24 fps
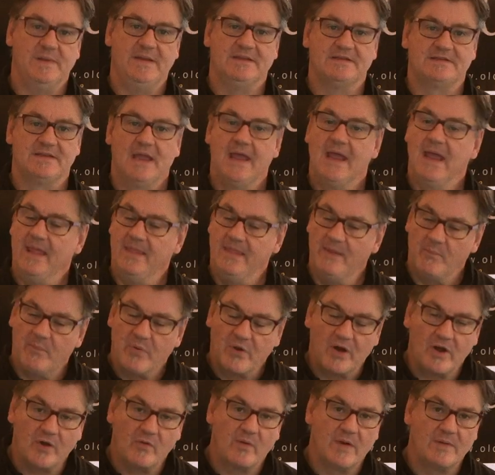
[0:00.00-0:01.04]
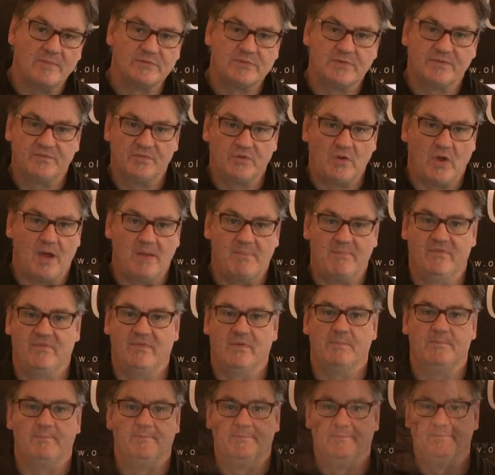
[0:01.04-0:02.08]
meats and put our rubs over top
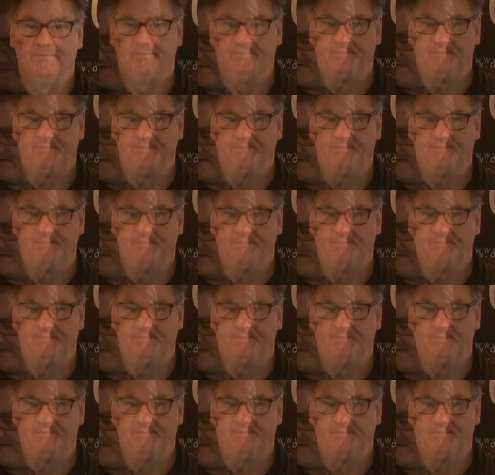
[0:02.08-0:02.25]
of them.